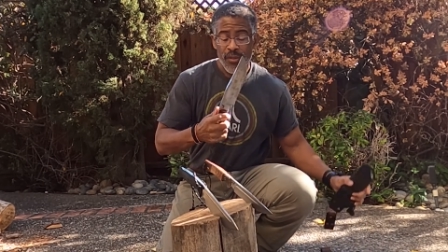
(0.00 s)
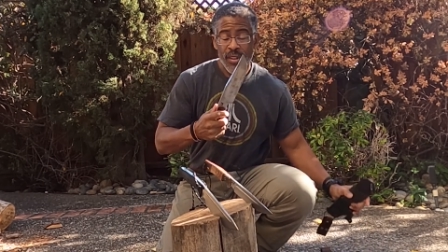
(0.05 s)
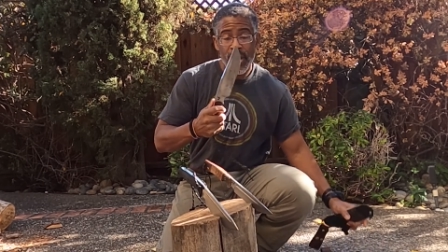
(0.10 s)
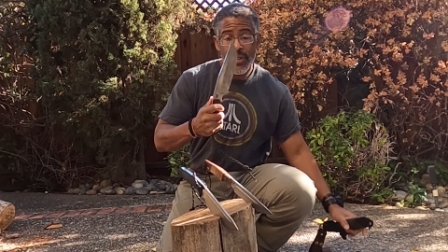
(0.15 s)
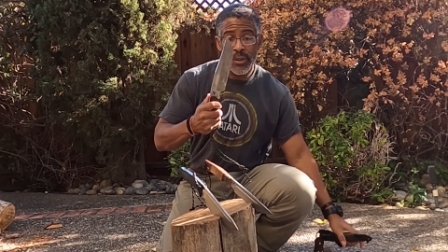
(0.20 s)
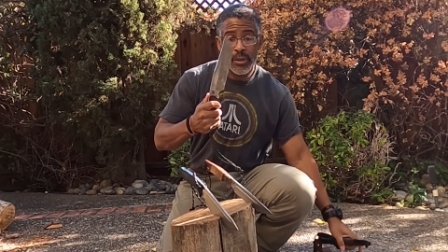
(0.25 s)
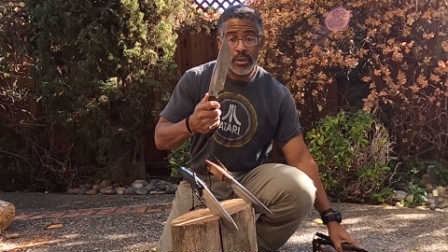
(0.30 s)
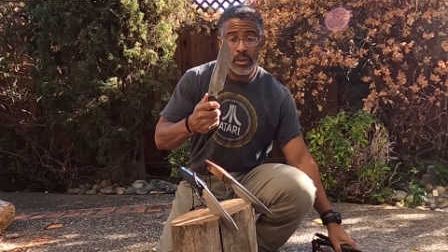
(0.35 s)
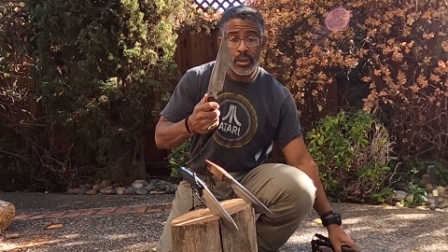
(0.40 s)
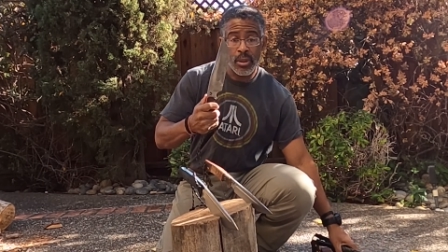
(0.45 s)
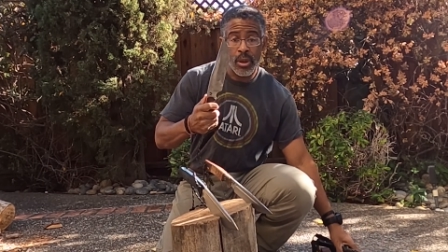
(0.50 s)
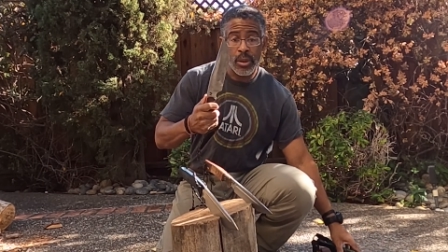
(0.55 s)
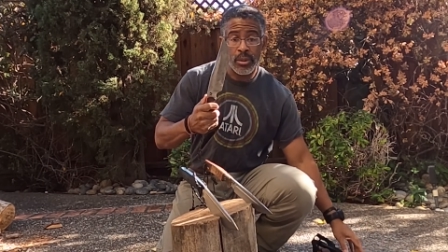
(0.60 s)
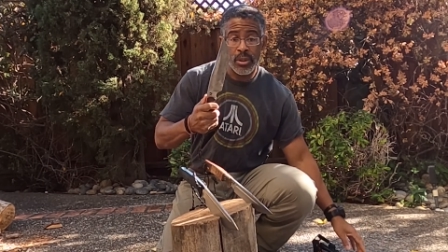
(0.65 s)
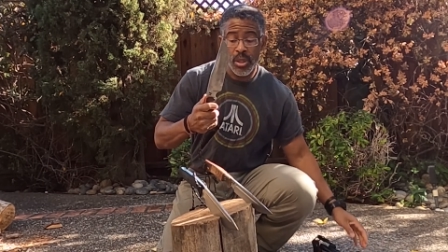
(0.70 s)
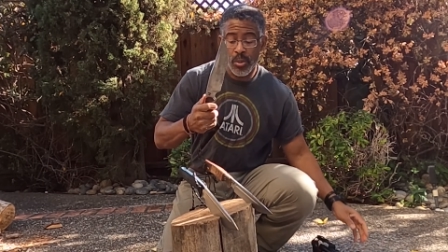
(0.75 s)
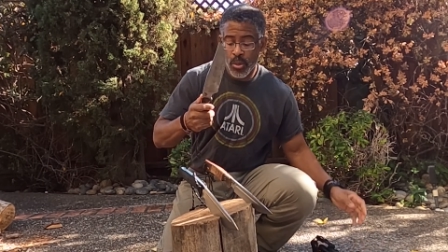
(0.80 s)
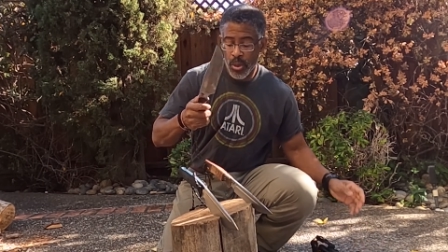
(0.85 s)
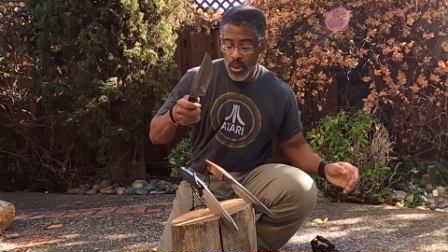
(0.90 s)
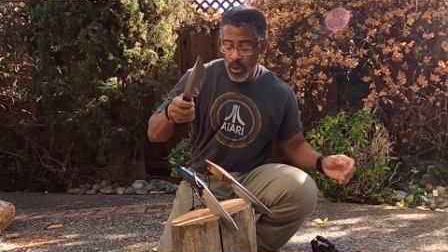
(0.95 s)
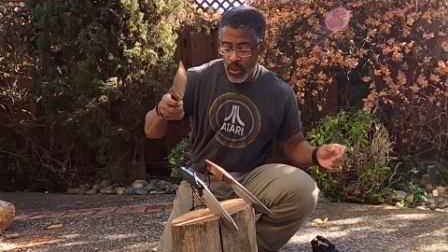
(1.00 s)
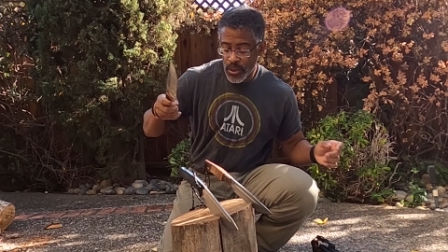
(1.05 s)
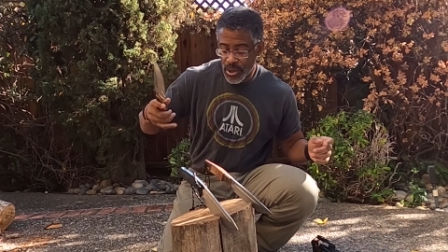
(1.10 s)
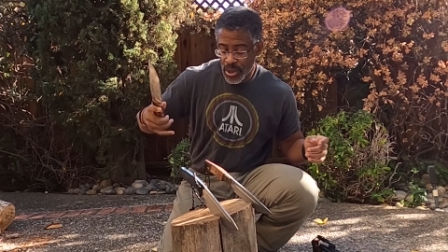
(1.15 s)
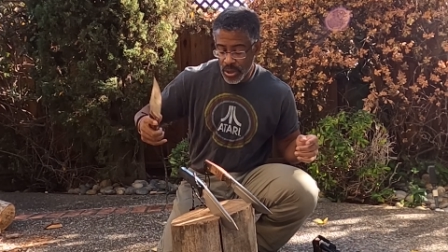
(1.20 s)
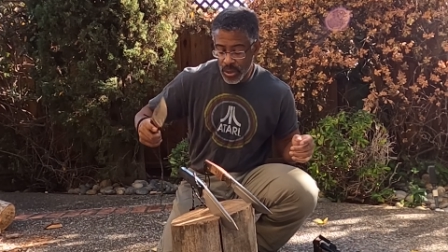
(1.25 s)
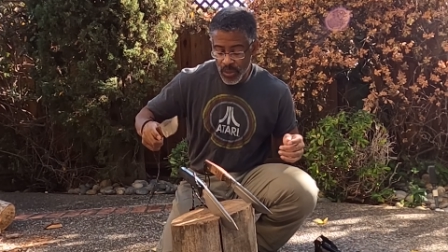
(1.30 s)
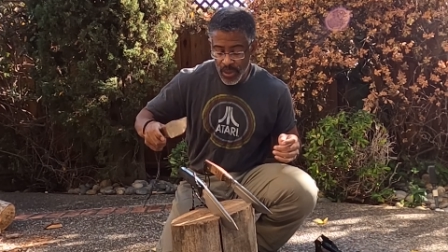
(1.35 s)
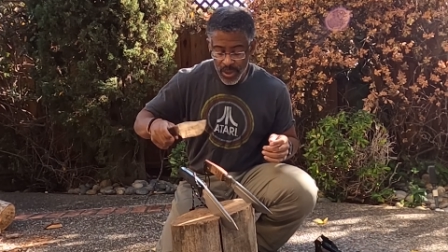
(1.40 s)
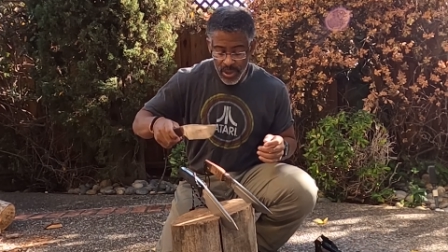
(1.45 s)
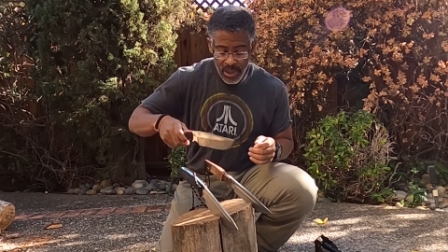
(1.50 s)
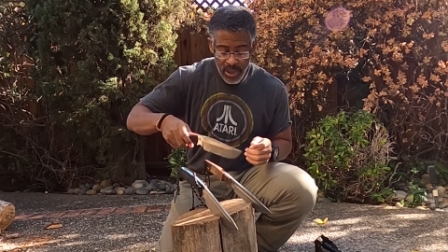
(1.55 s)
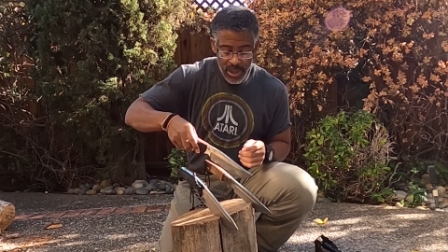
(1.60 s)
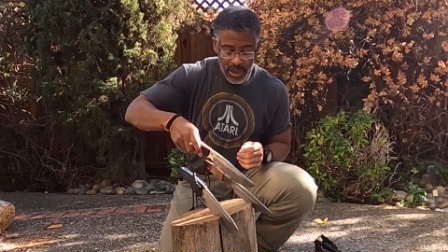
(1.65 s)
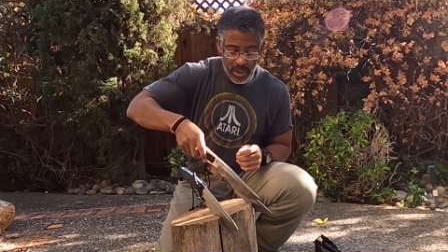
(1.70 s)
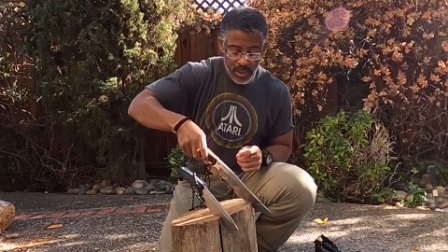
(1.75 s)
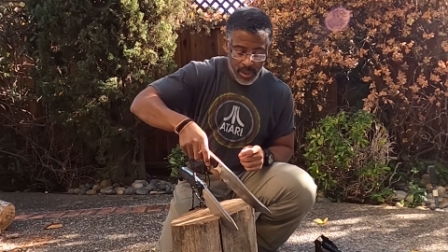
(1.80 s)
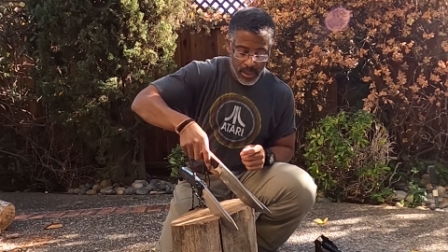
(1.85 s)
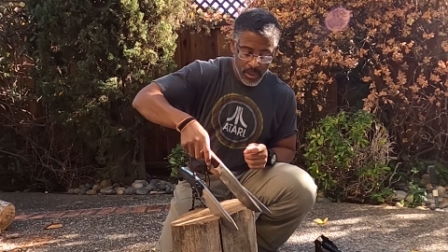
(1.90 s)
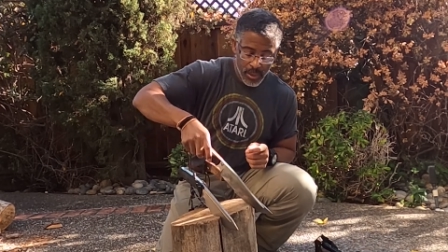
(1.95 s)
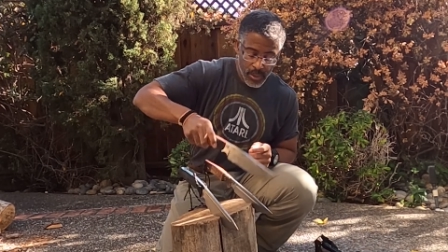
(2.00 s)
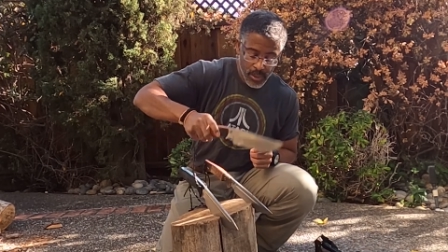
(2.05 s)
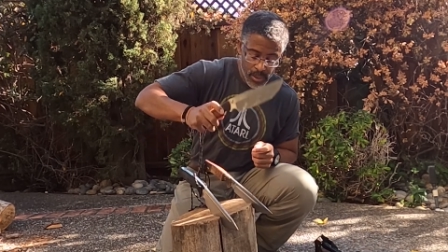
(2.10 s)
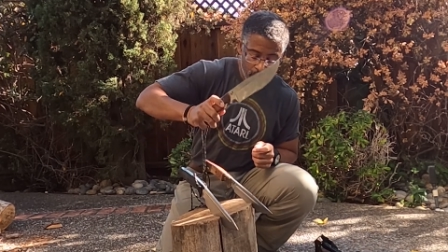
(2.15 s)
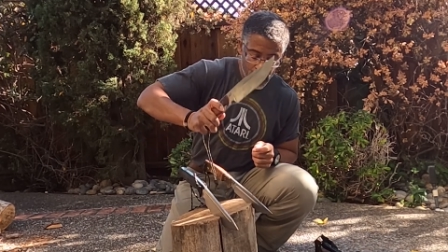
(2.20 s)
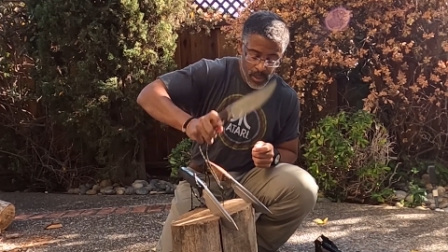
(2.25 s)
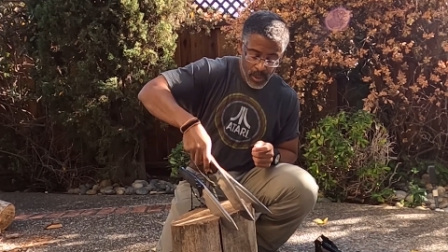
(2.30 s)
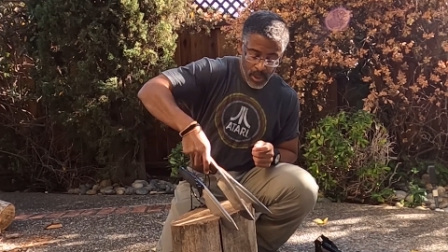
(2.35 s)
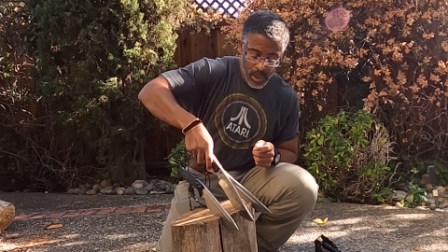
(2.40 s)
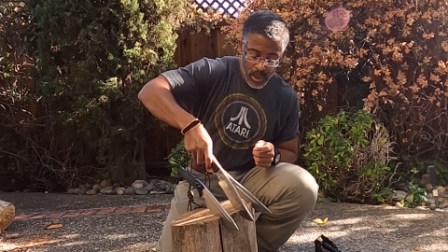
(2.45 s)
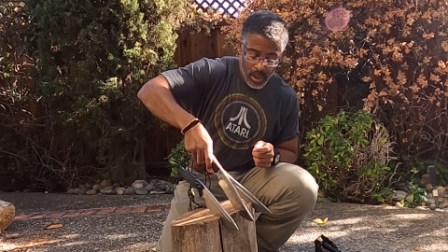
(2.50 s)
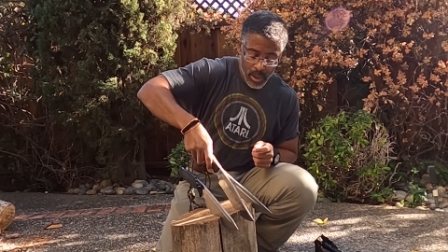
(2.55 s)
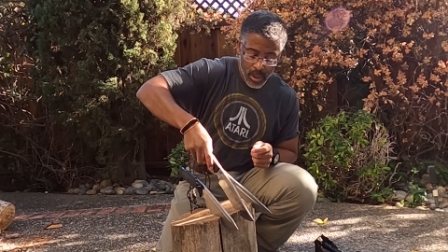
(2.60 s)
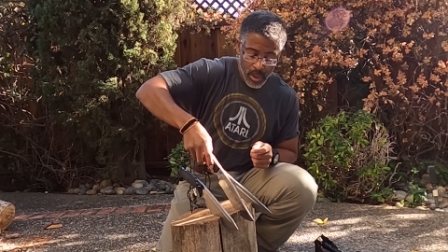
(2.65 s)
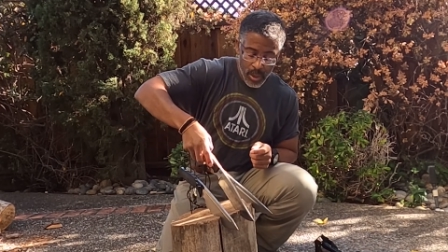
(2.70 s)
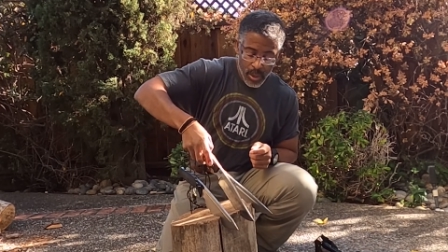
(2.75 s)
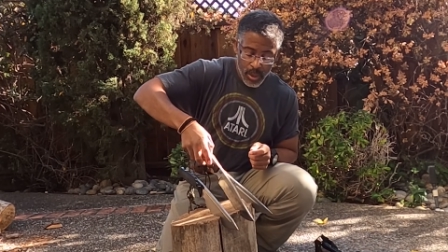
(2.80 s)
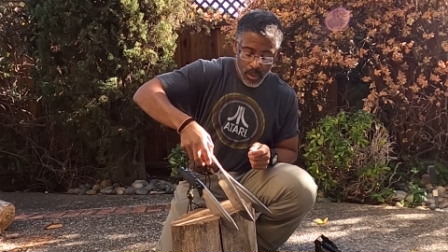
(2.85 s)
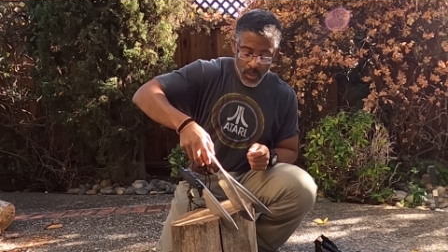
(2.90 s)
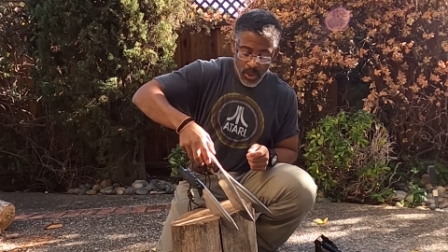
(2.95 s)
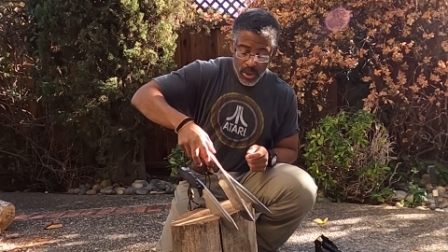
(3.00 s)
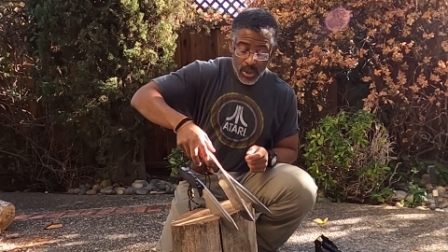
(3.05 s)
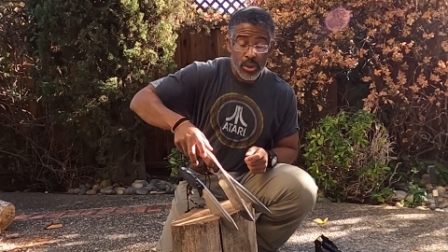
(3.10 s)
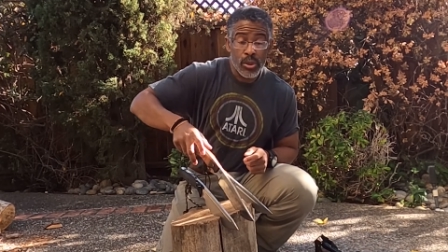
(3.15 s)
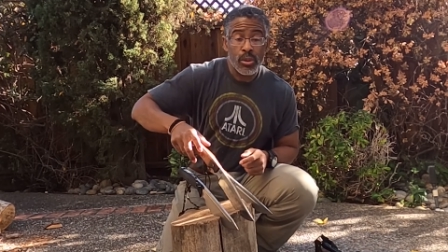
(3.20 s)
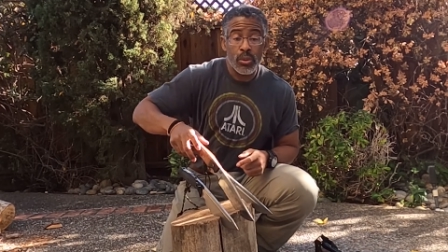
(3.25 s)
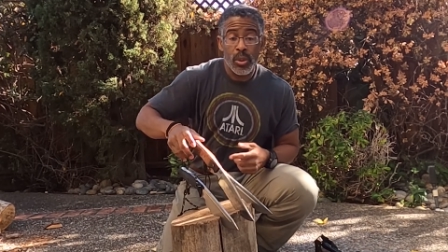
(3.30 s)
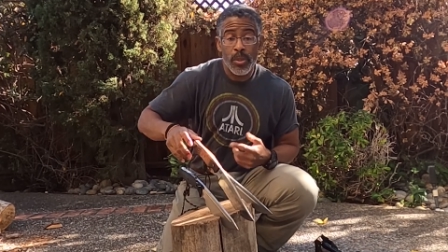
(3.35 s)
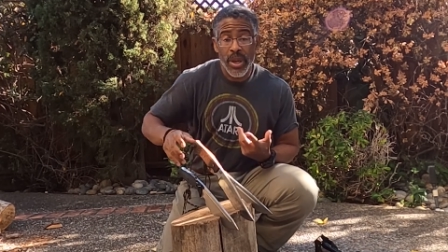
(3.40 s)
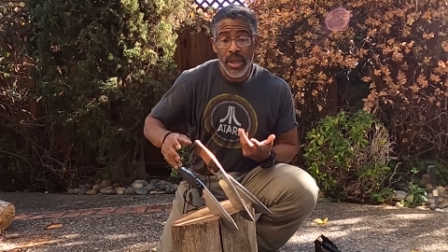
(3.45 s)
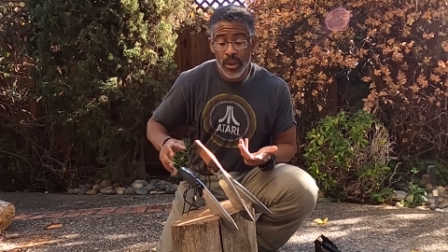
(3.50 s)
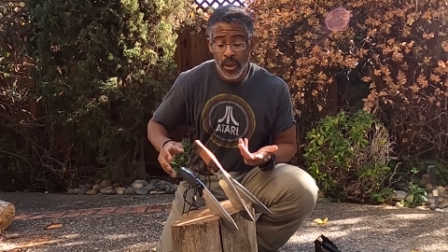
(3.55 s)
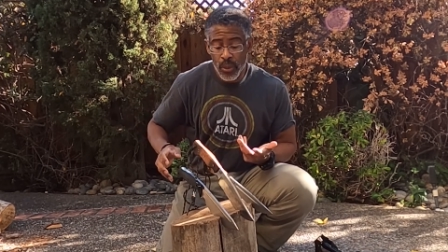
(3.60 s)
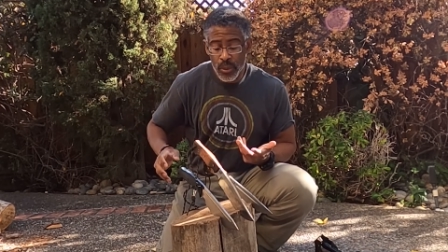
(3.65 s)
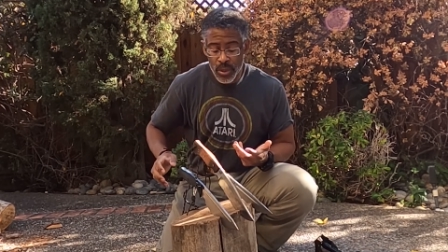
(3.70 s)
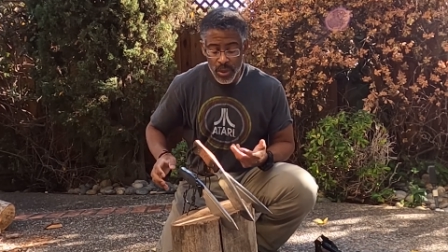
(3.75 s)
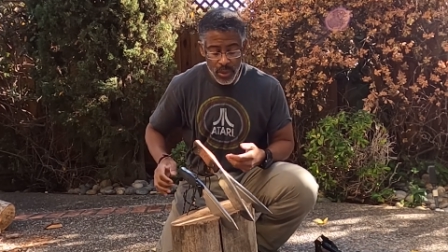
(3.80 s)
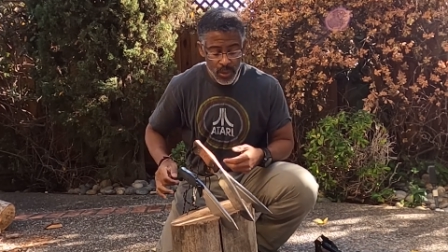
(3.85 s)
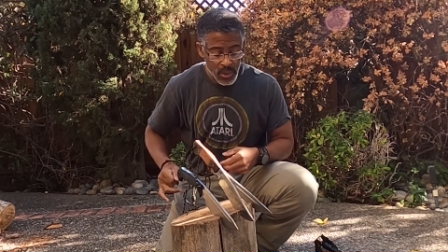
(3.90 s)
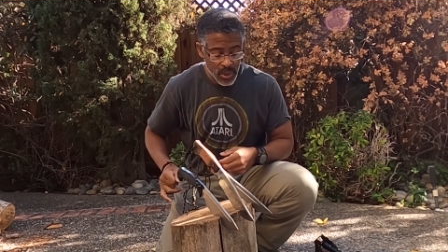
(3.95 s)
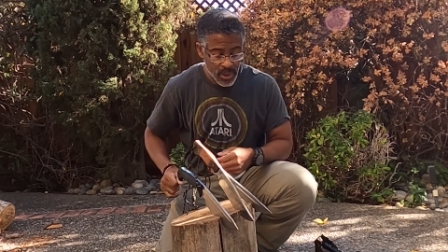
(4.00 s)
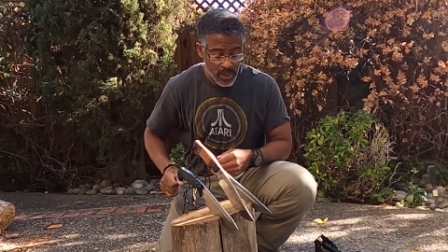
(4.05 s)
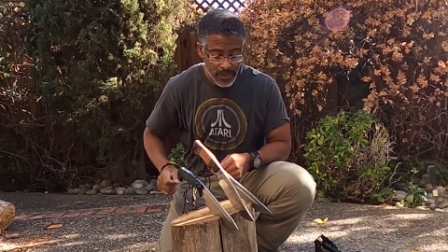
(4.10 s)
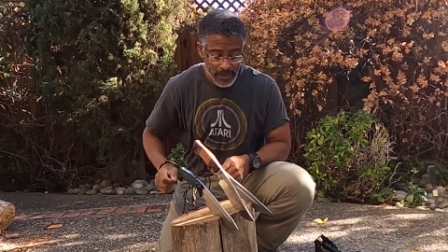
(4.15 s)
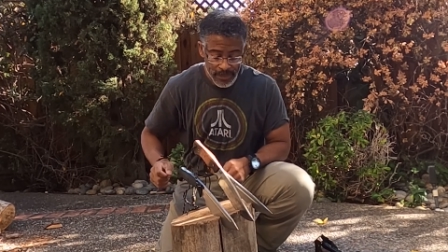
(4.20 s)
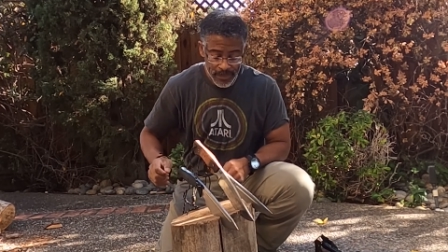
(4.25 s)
got the Dark Timber OG Grizzly, which are 2 of my go-tos.